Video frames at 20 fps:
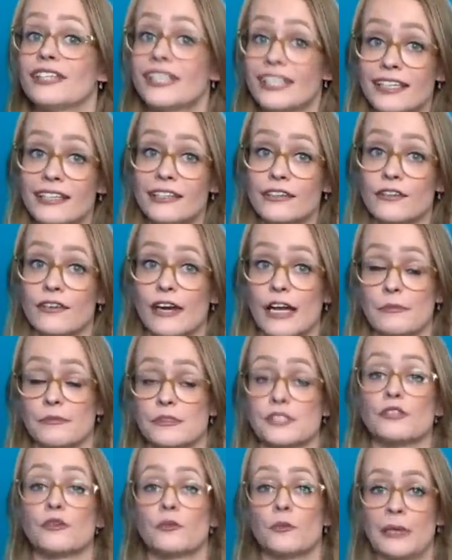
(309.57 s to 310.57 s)

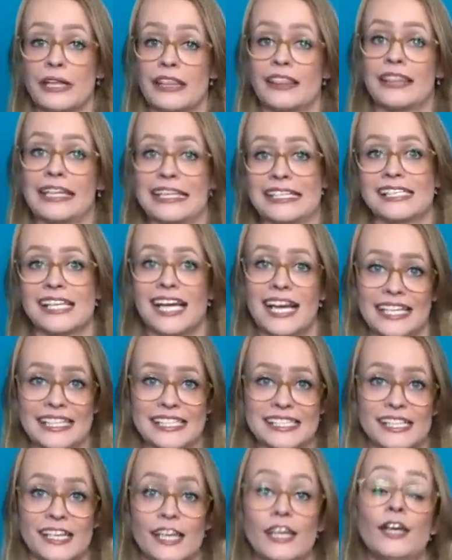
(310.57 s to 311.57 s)
kilograms with this
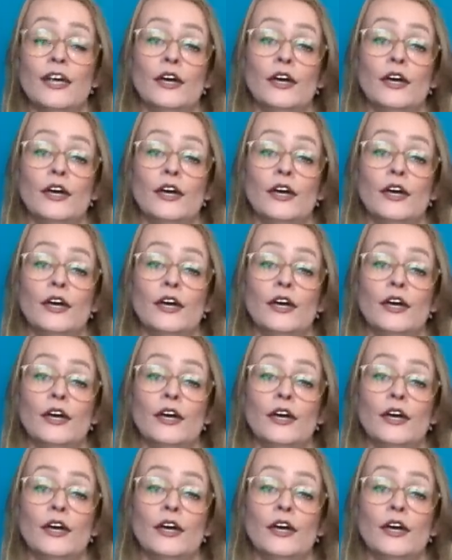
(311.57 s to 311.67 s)
height,